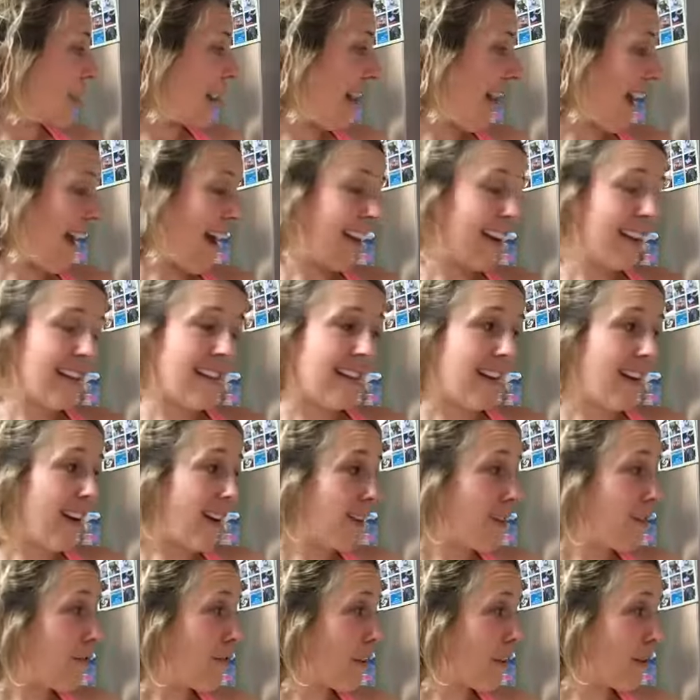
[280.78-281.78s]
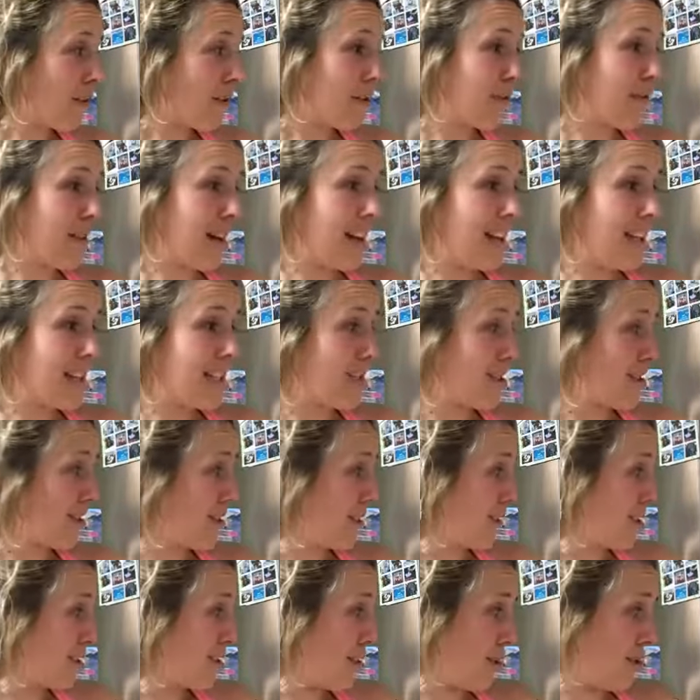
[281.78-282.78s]
add in the cauliflower rice
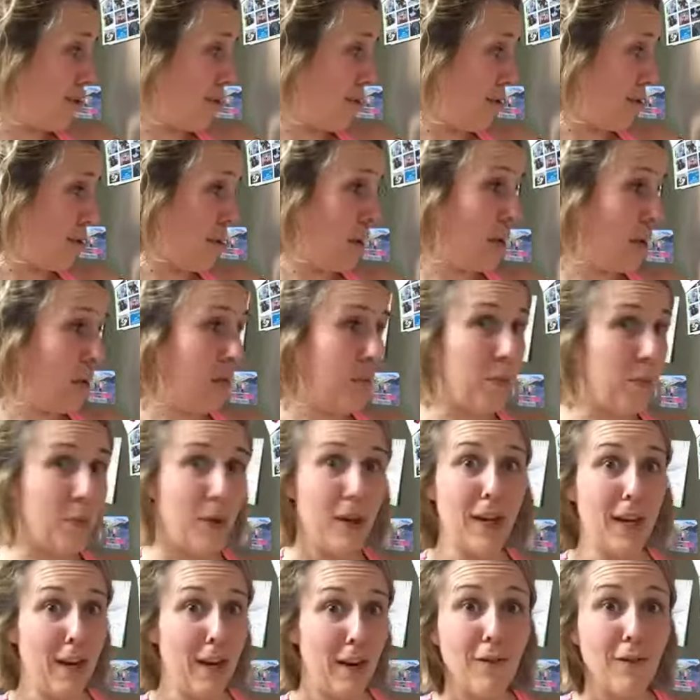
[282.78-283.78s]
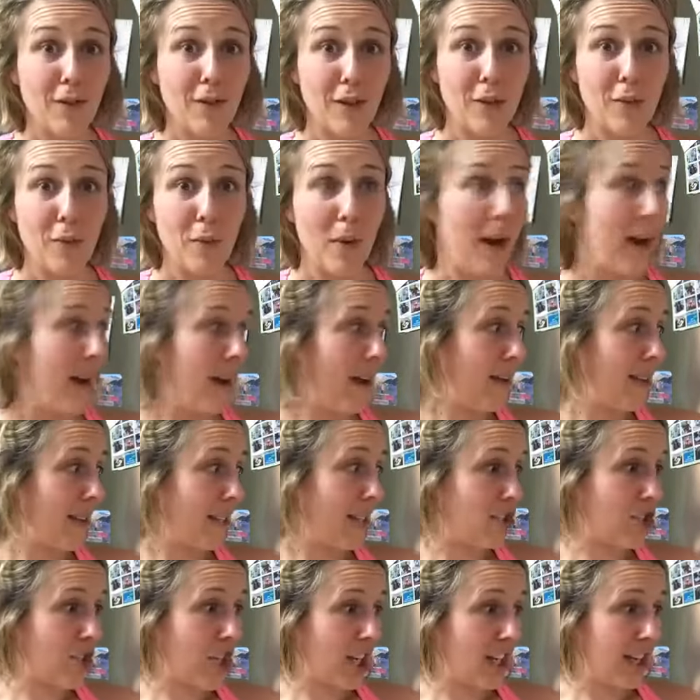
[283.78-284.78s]
to whatever you want, the
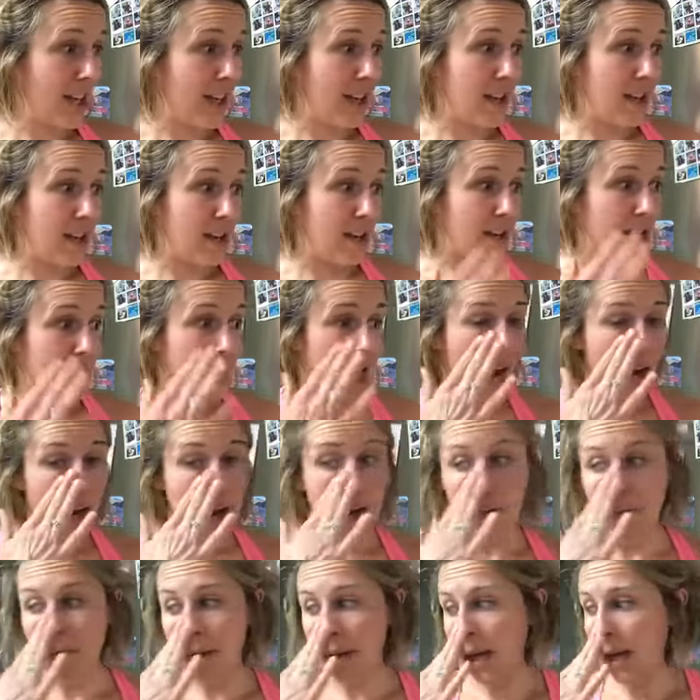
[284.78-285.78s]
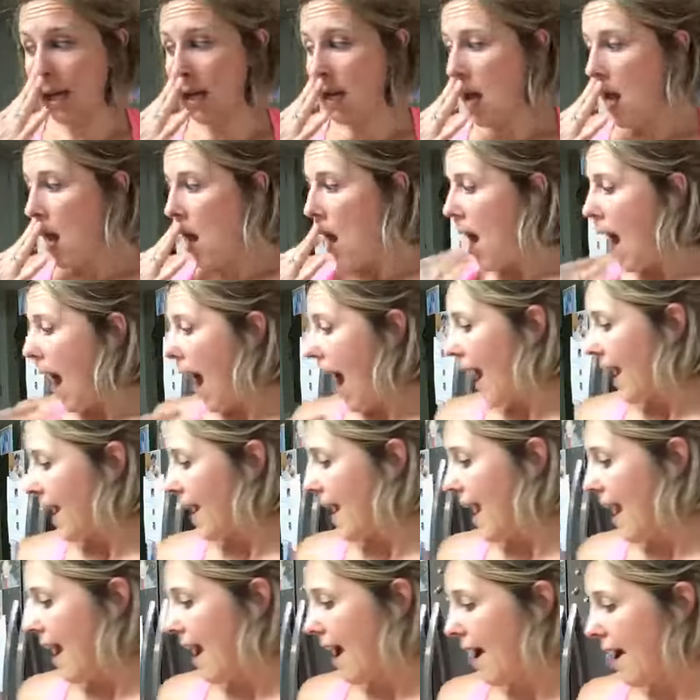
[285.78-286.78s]
chicken, the taco meat. I
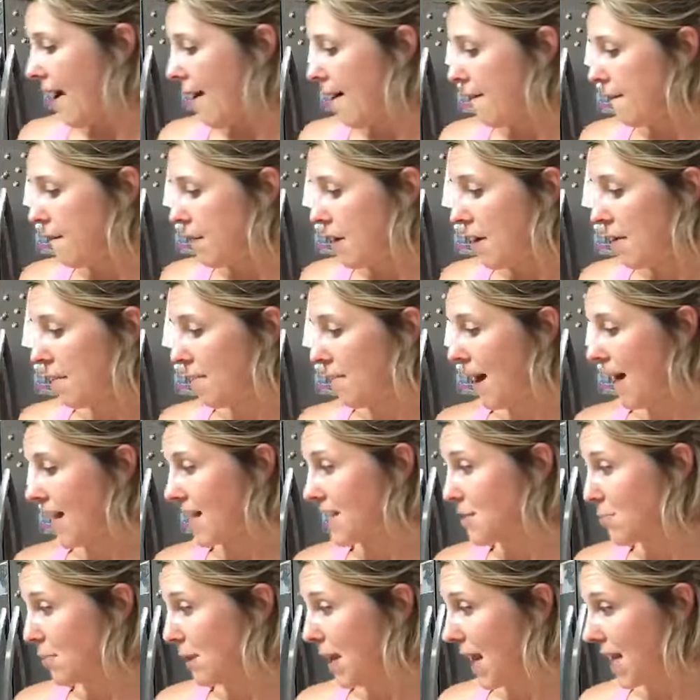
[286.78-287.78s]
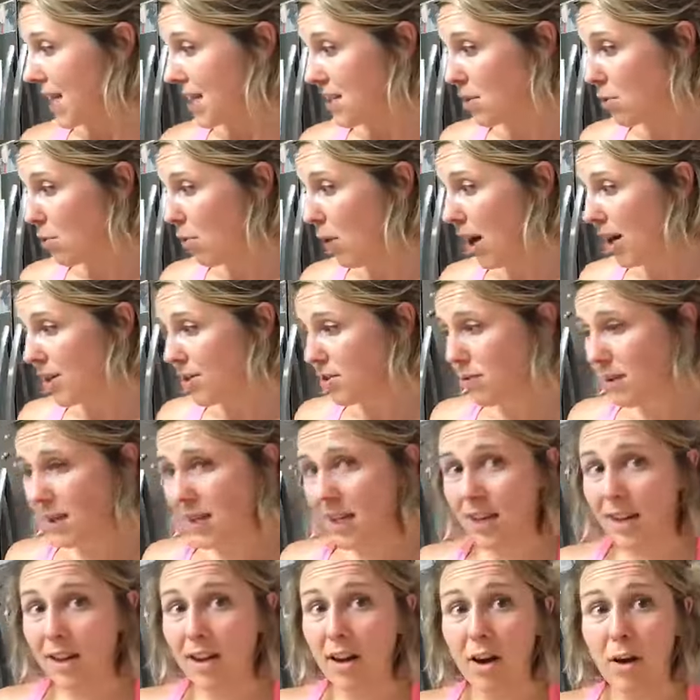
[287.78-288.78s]
have my spaghetti squash ready
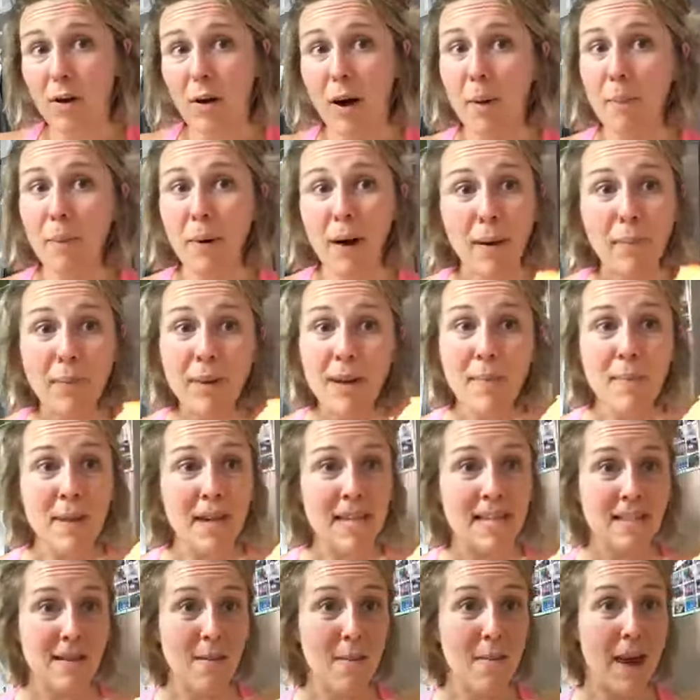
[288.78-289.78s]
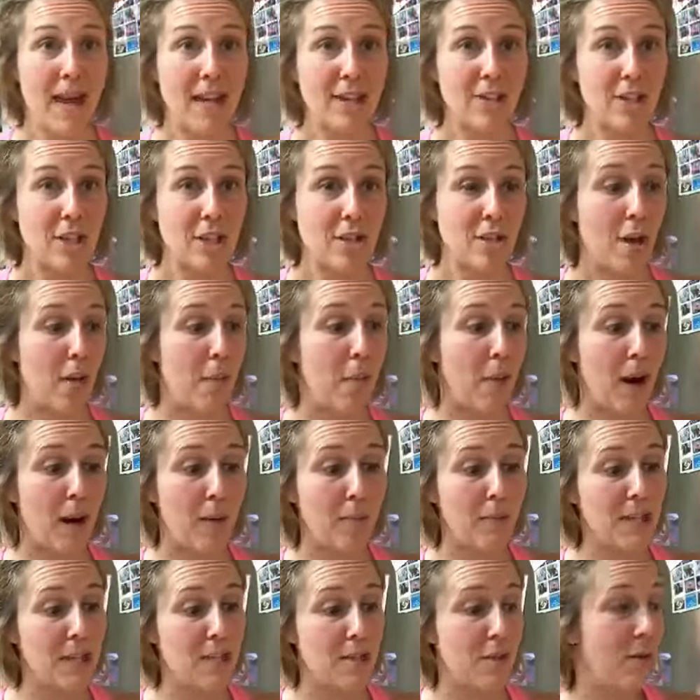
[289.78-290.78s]
to go. I'll probably mix and match this. I'll
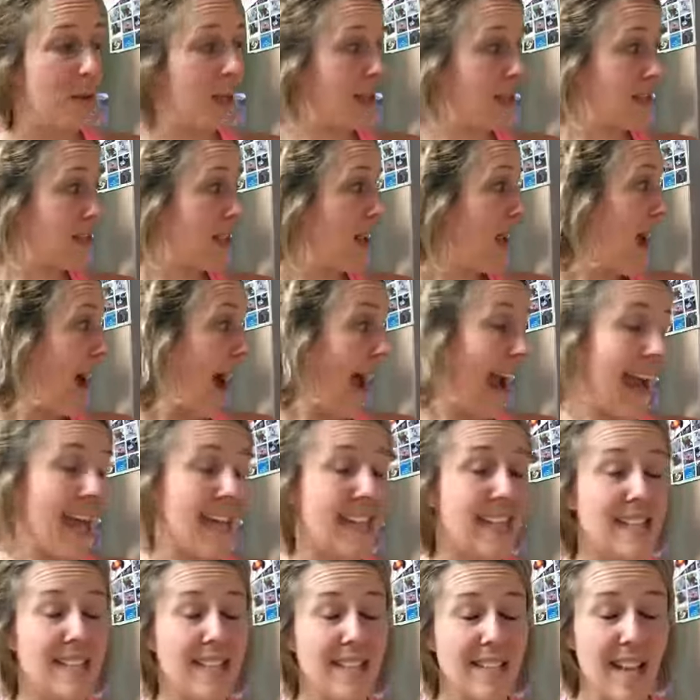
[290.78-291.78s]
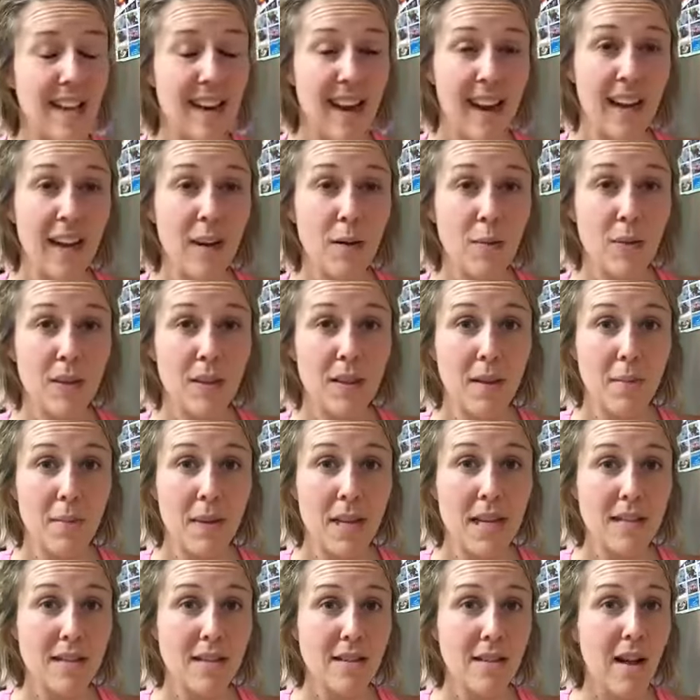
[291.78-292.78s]
probably do this. I had this tonight with the
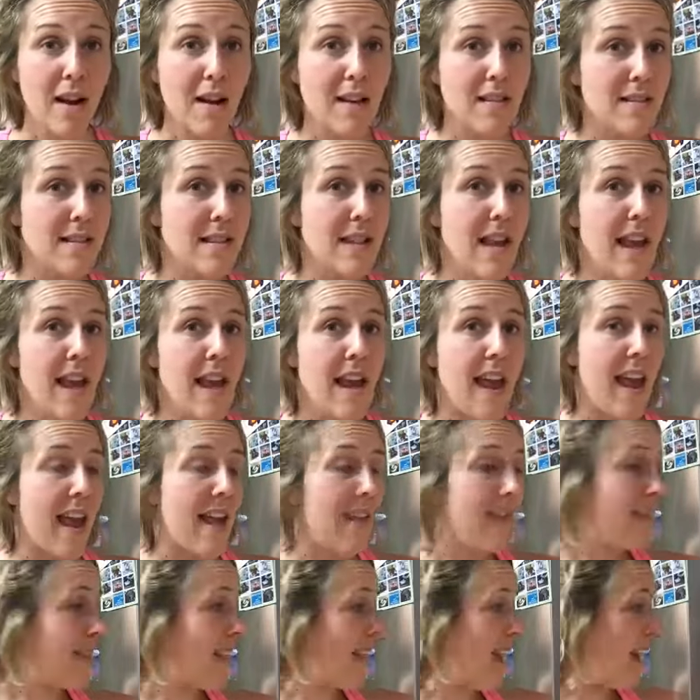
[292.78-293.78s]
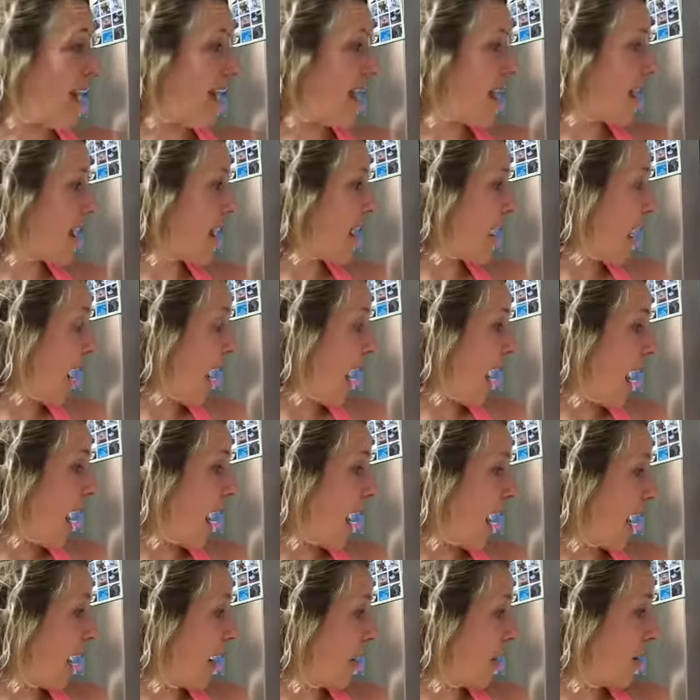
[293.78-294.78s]
meat sauce, and then
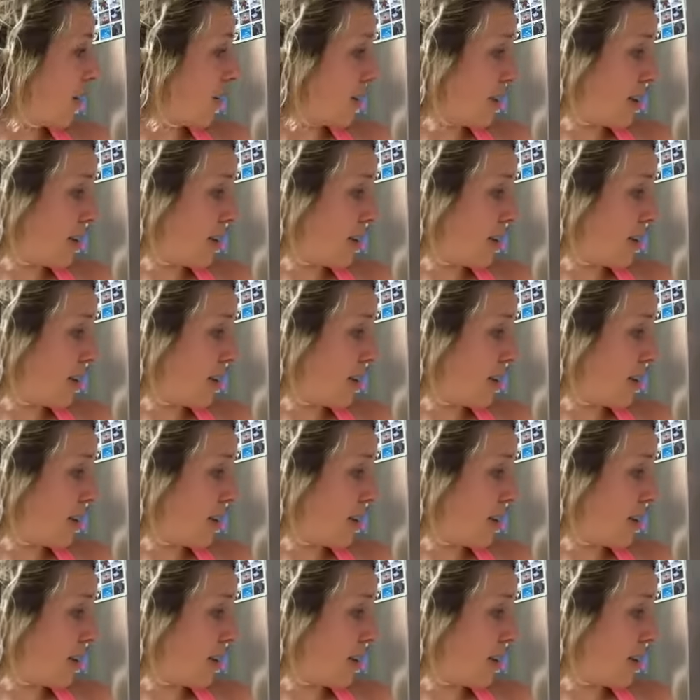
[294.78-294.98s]
I